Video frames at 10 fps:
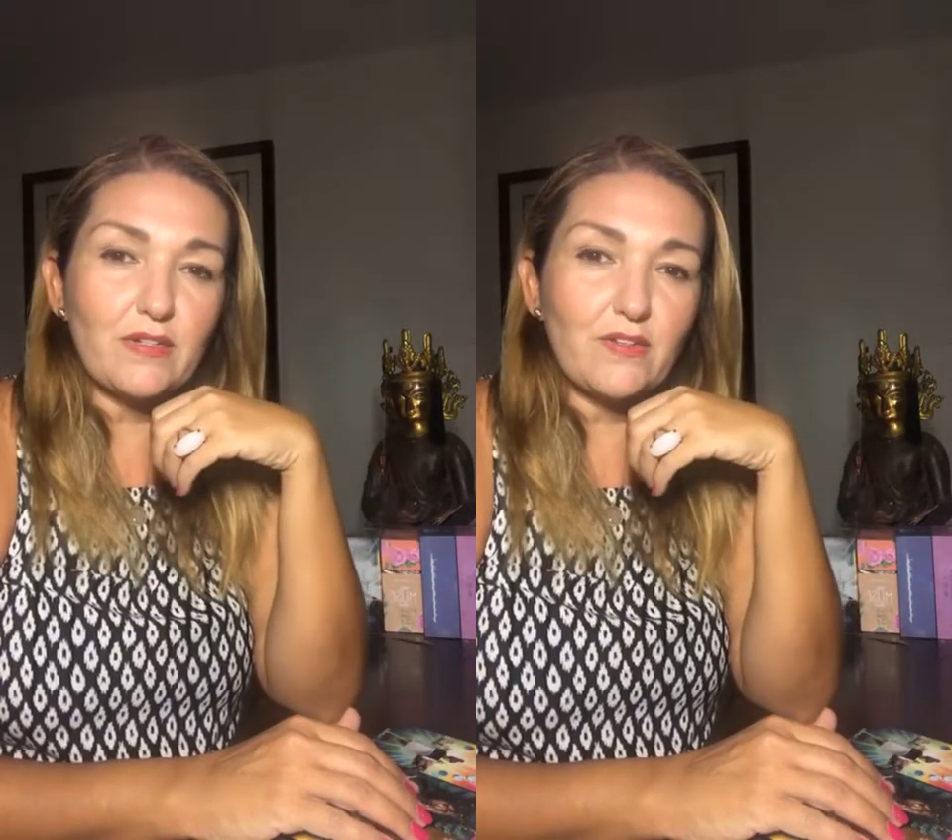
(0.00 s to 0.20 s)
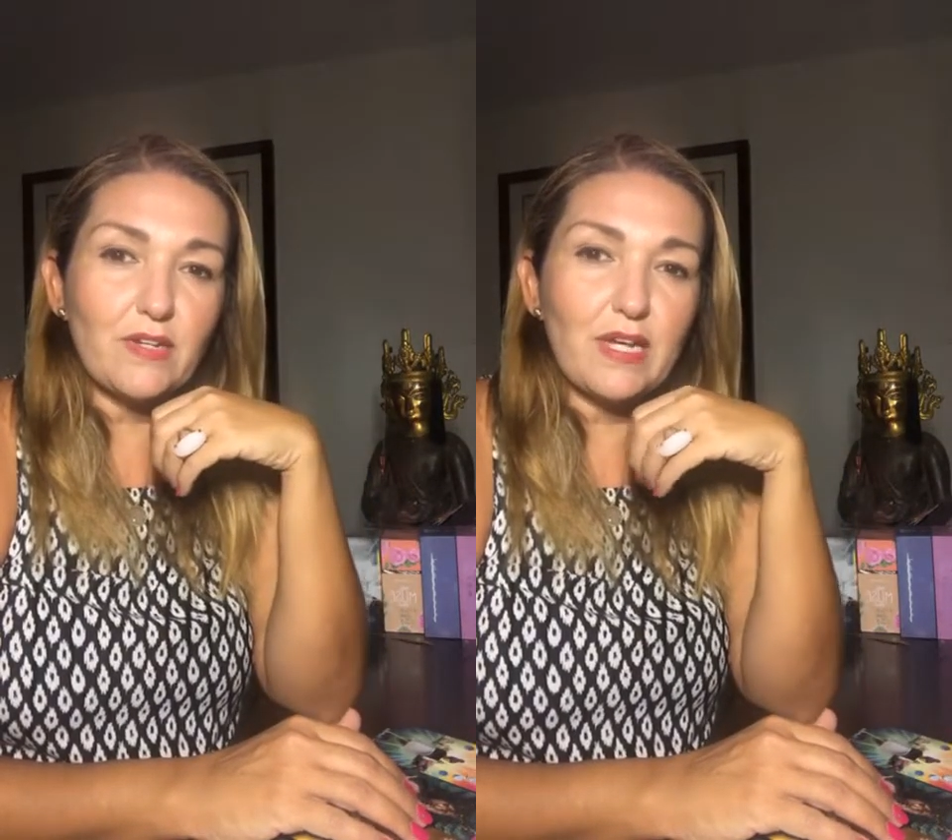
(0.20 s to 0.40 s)

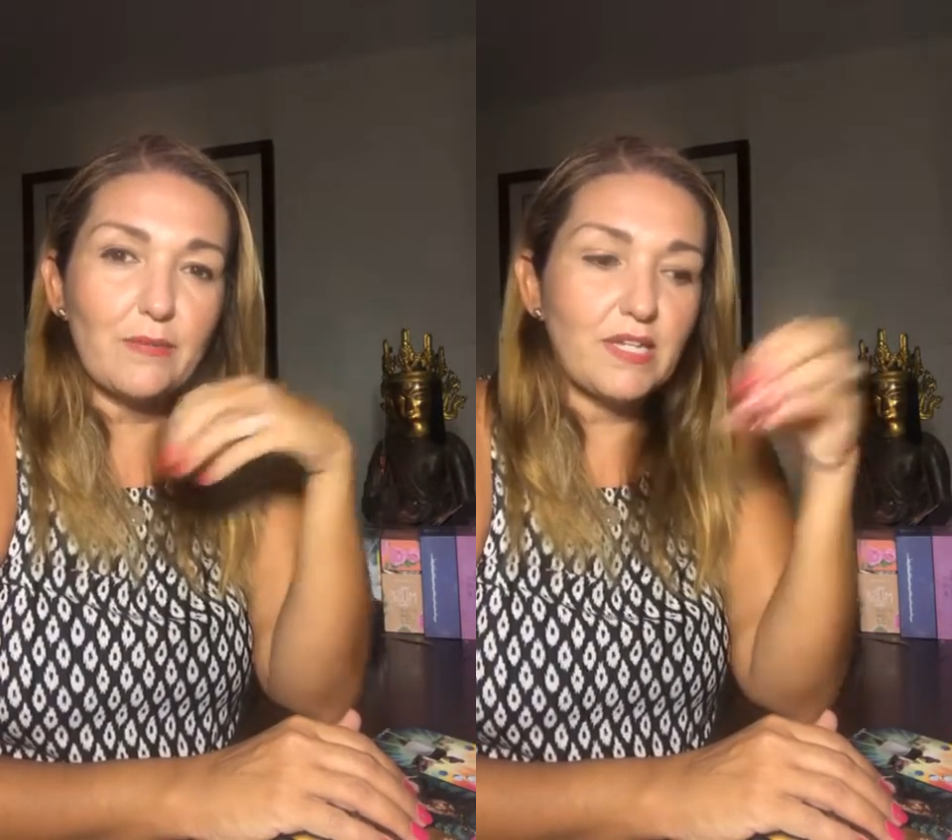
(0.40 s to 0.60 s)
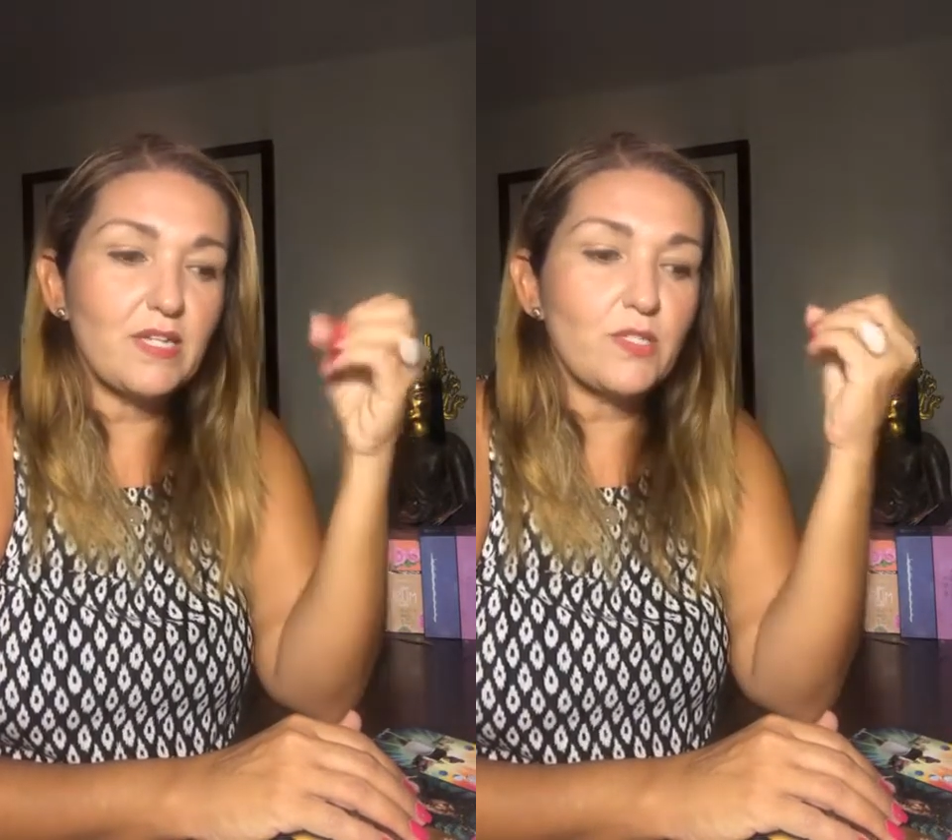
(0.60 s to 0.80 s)
Okay,
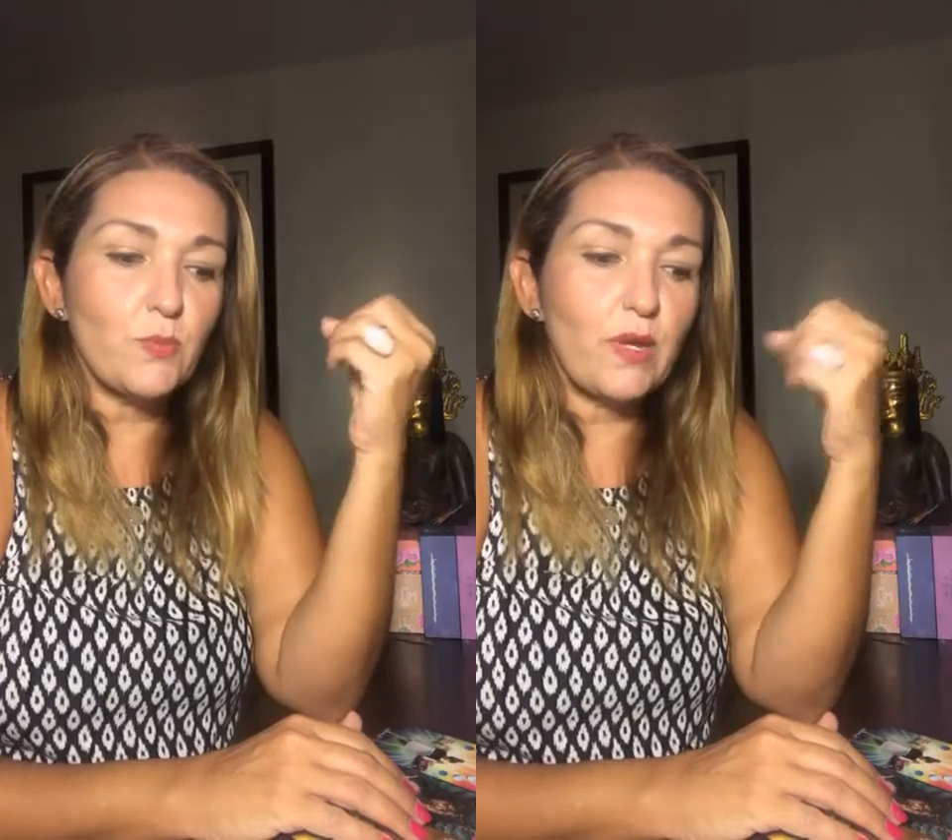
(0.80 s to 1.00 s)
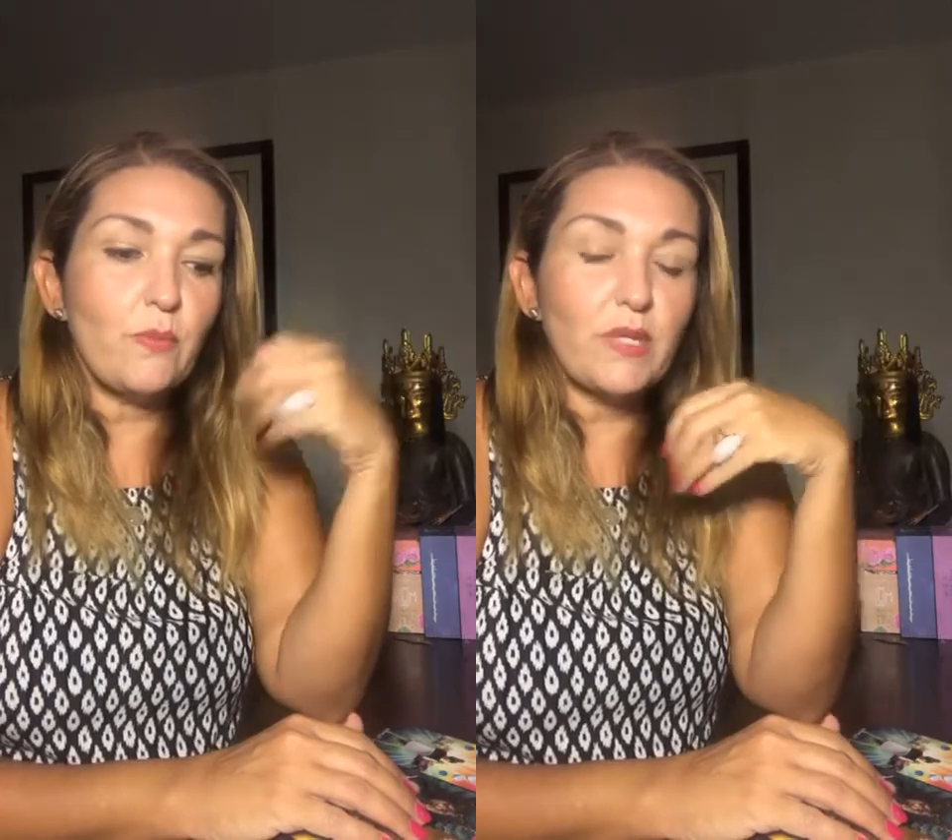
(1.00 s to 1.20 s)
because
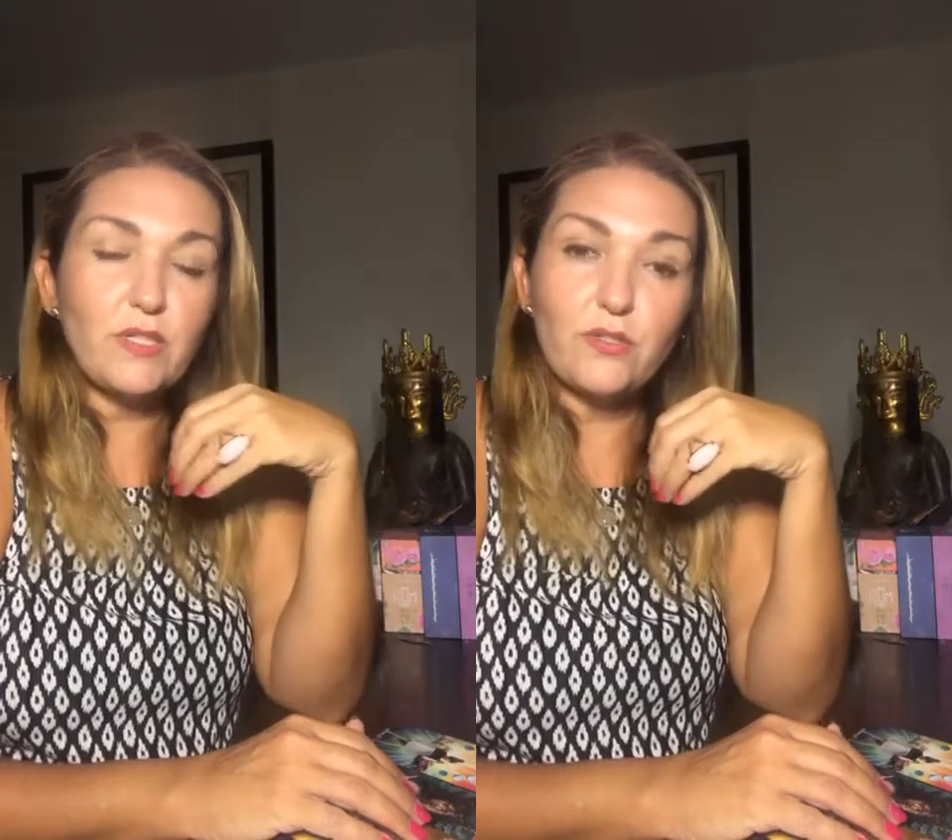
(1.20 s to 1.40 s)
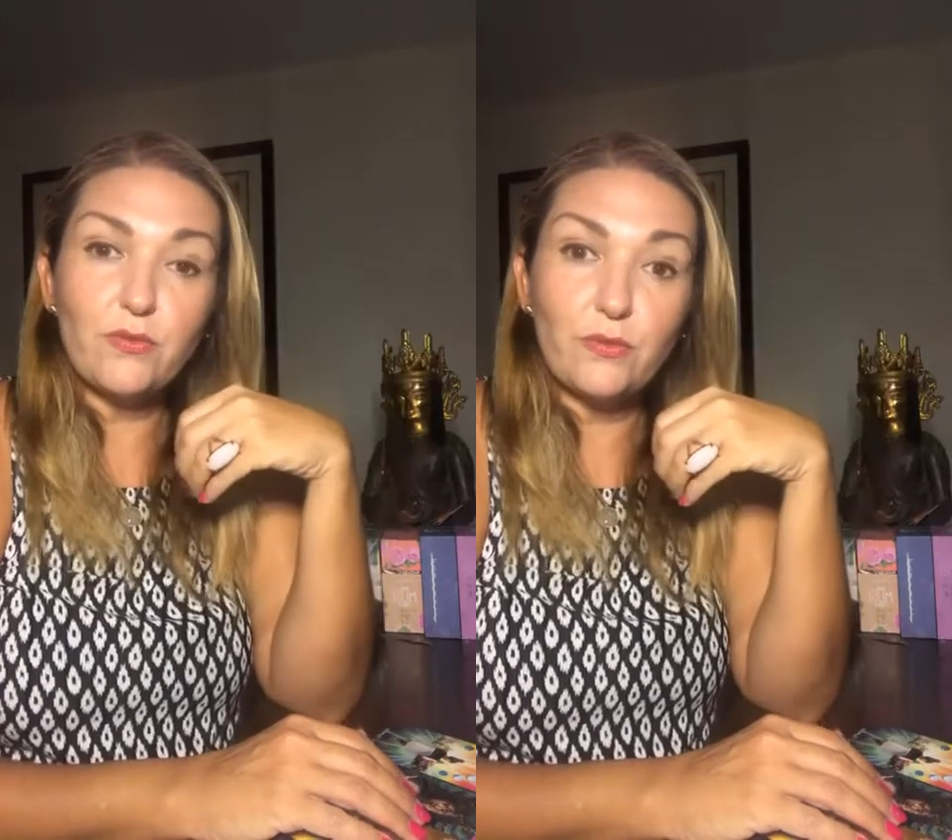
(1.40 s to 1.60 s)
when we
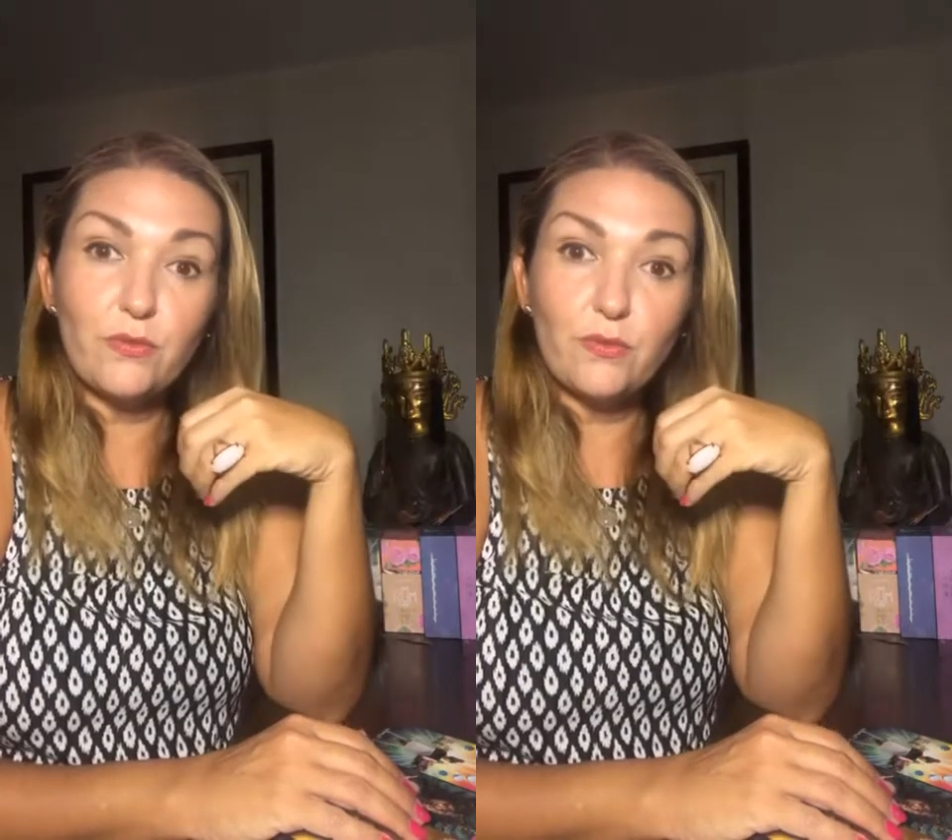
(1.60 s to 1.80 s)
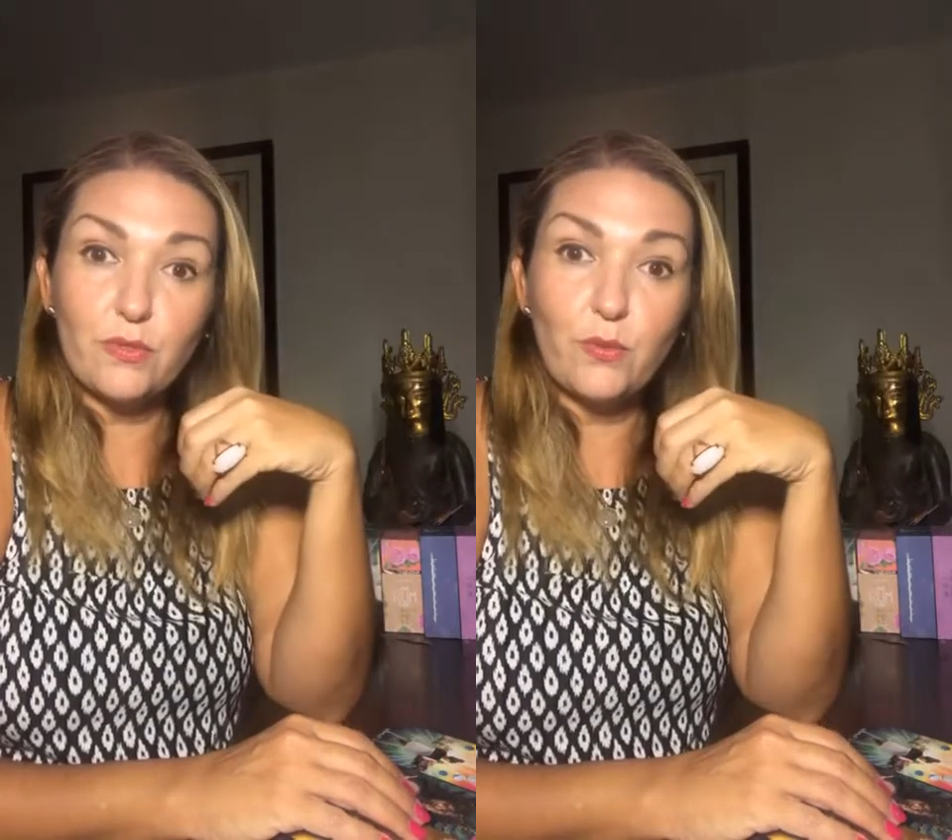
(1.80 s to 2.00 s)

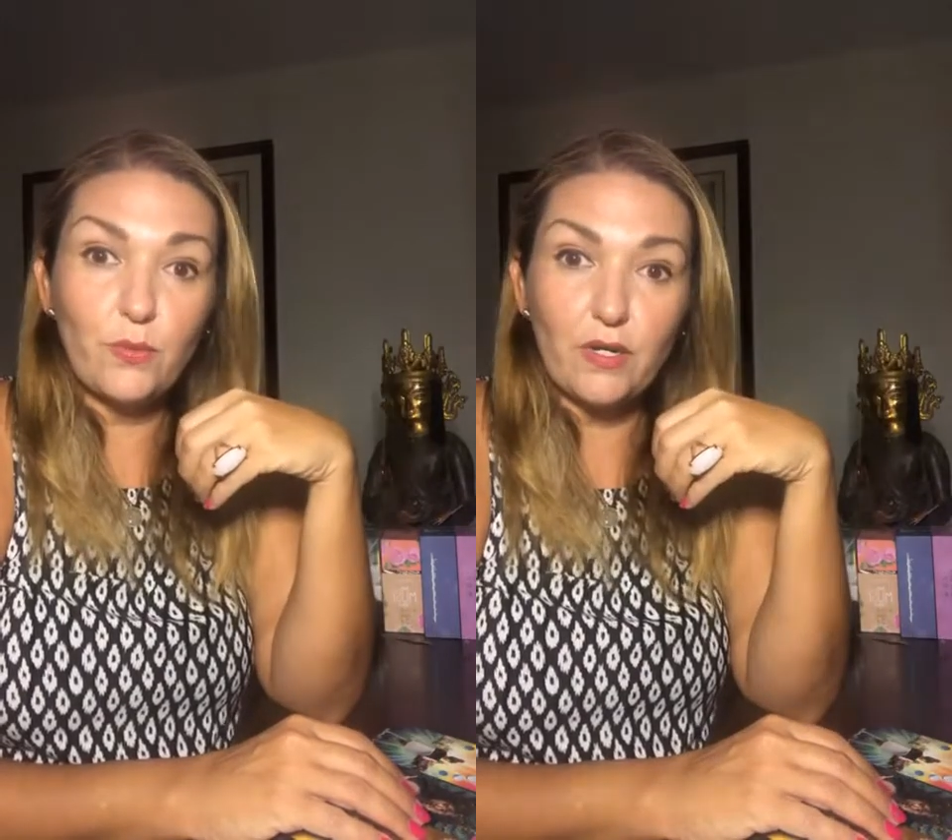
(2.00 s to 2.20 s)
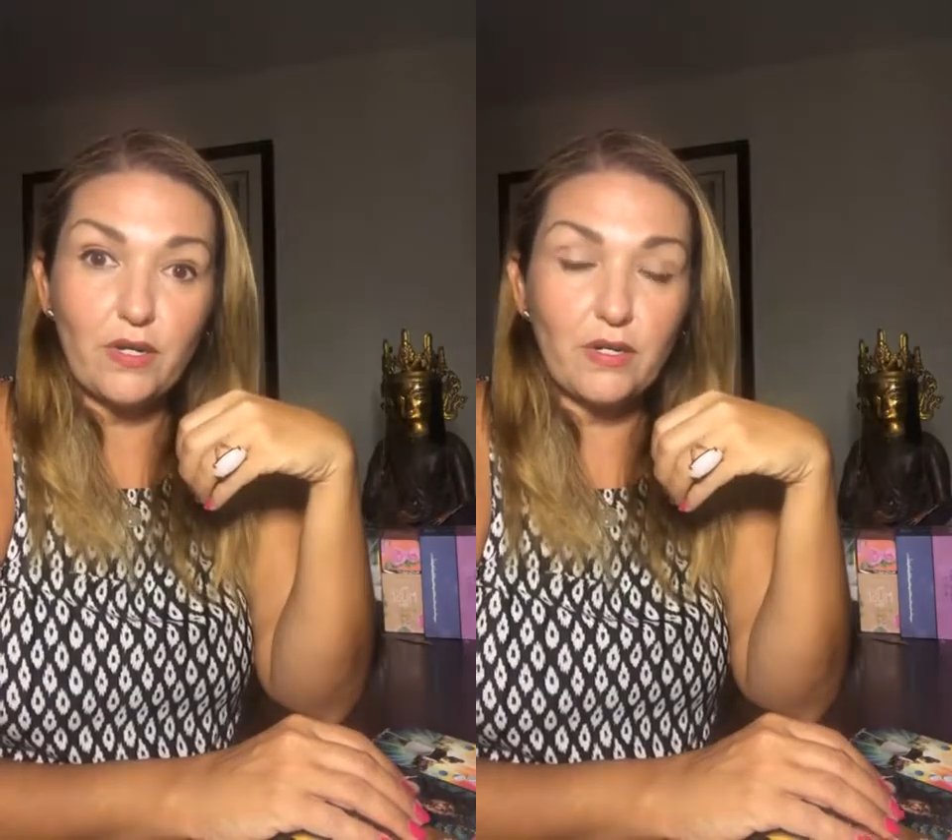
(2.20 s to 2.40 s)
do the
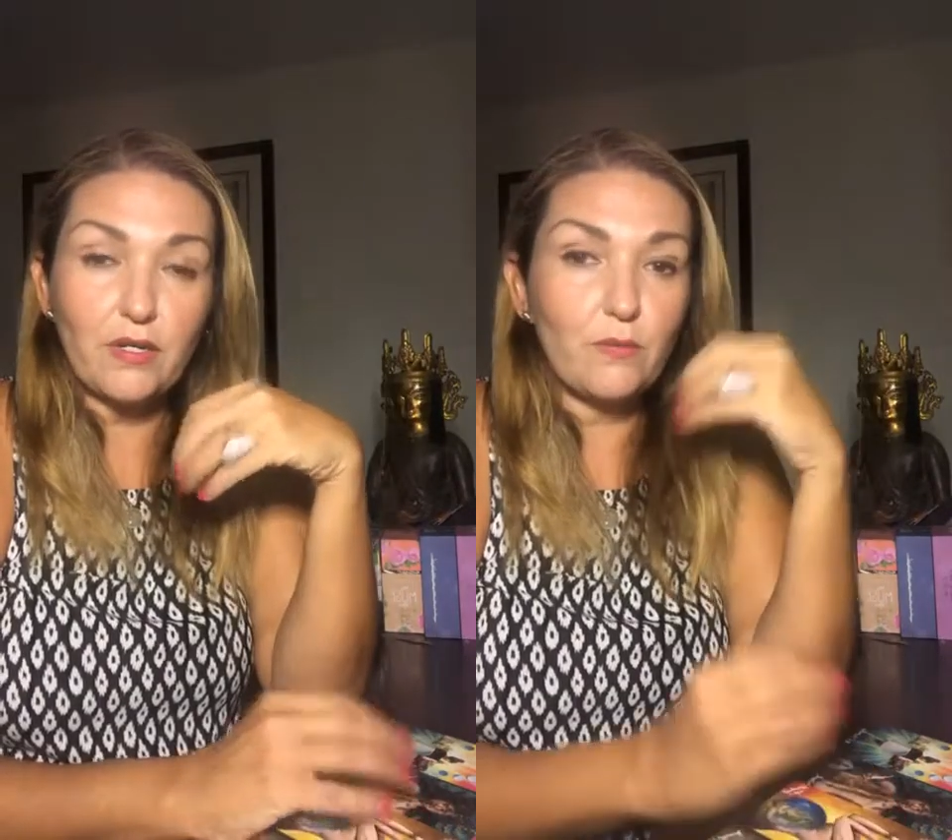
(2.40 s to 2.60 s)
work,